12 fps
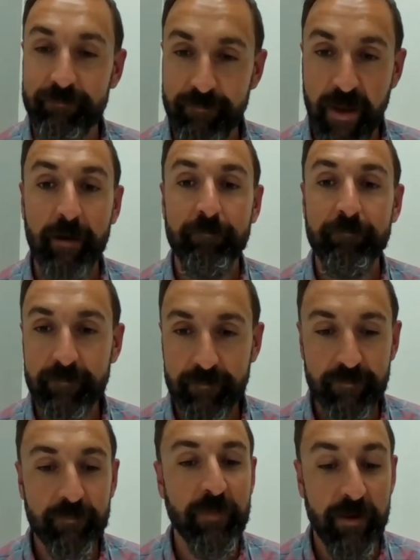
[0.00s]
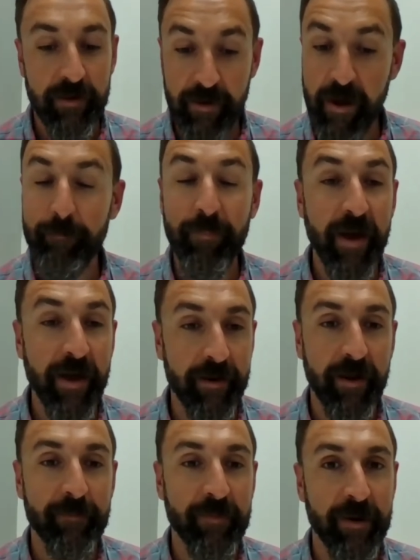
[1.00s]
Yeah, not
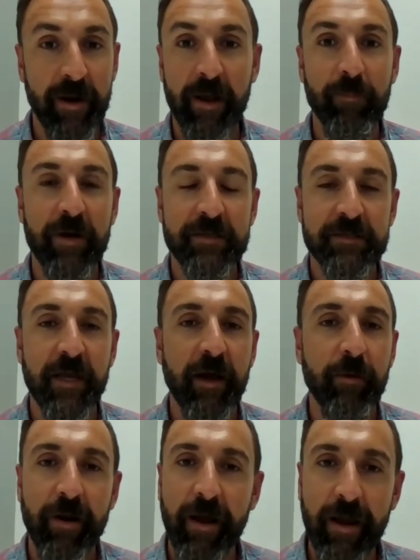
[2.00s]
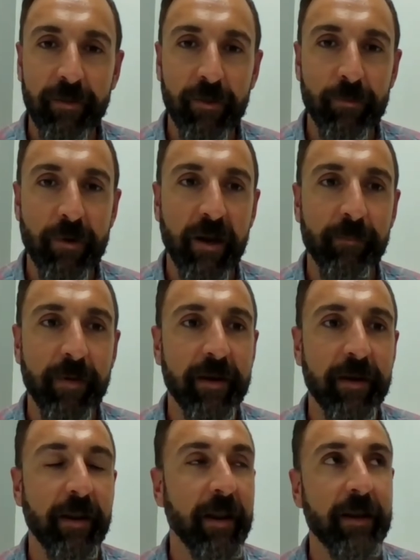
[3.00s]
bad. I mean, I must say, I would highly
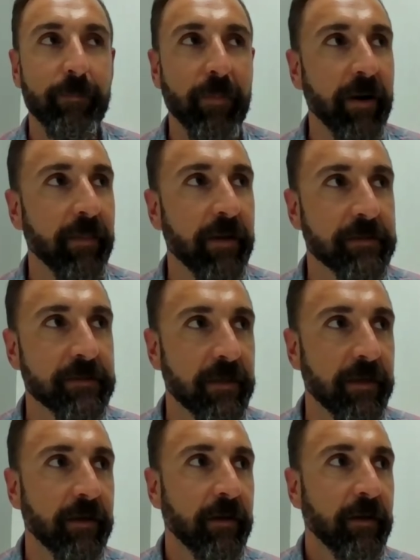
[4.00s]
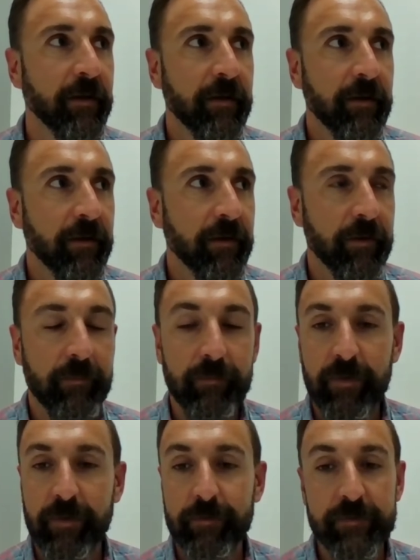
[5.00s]
recommend it. Anybody that's
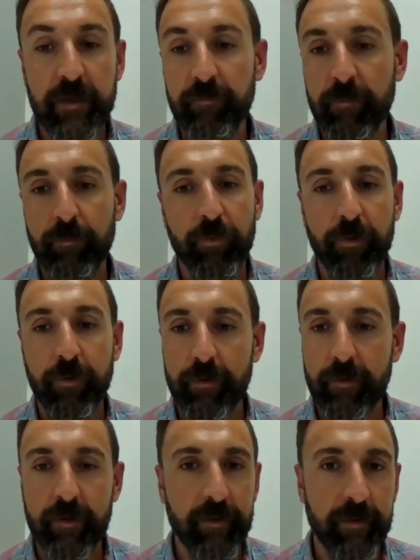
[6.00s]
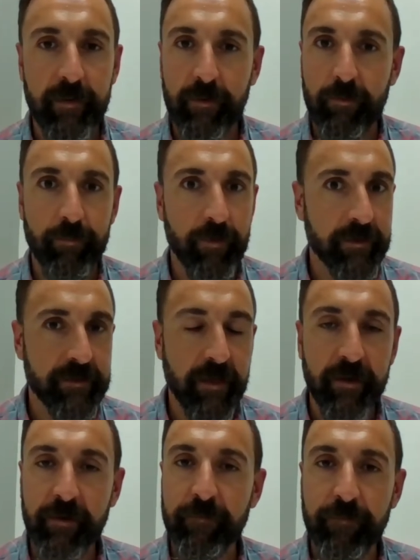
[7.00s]
either self-employed or a corporate
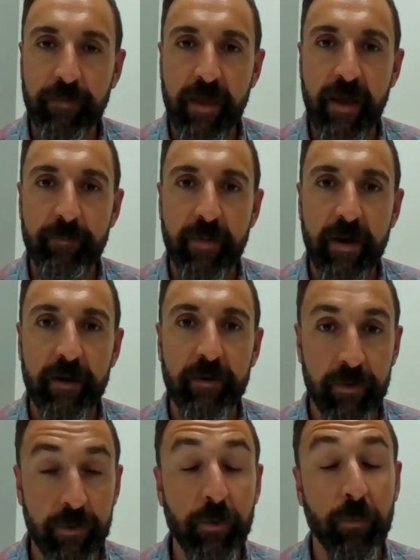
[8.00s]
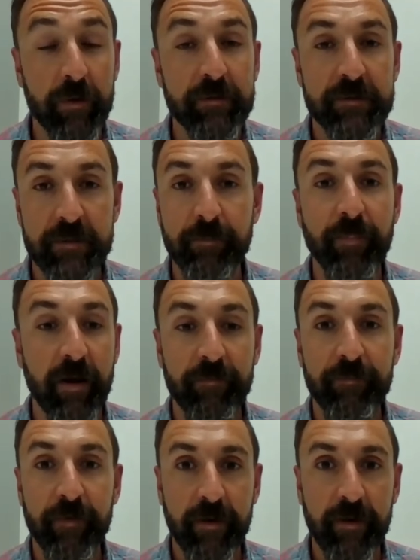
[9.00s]
executive for that matter, you will see
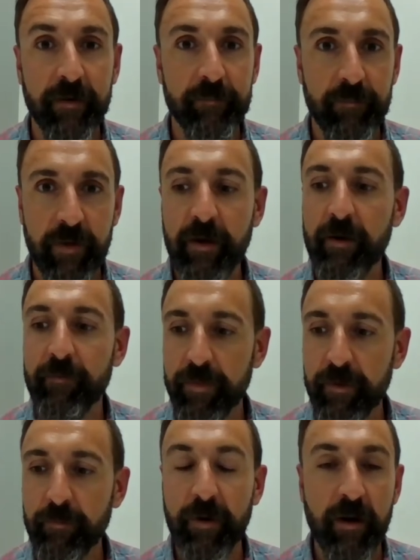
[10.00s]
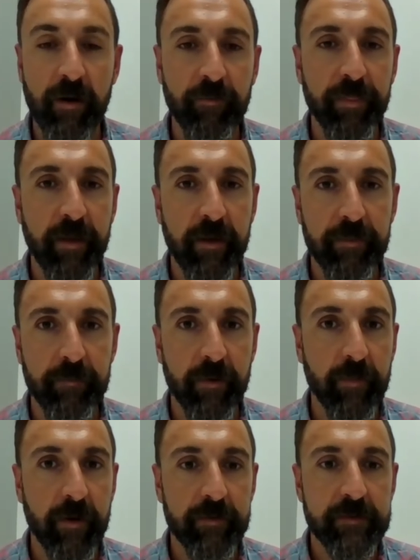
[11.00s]
benefit in everything we cover in that 3
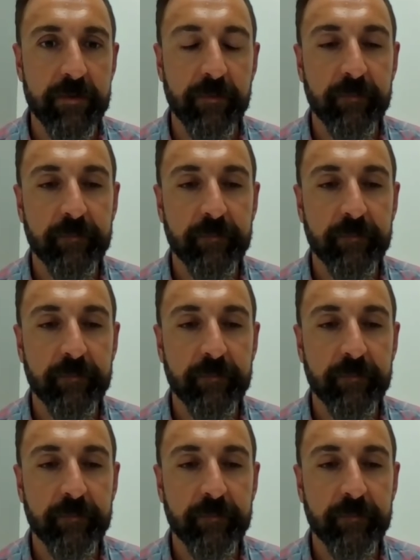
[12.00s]
months.